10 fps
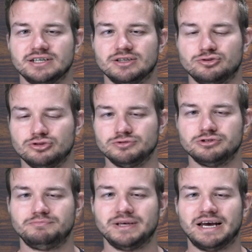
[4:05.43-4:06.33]
the room
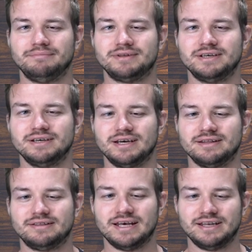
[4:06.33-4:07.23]
should be empty,
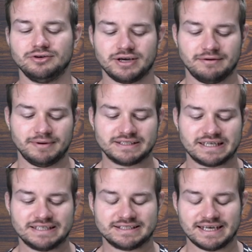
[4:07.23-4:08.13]
and then you can
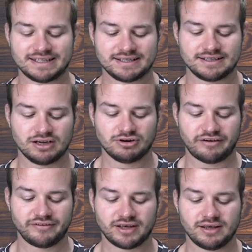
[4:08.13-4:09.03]
basically set the
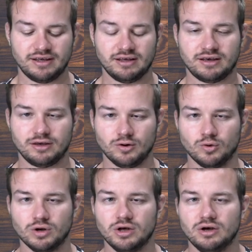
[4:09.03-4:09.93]
graphic EQ.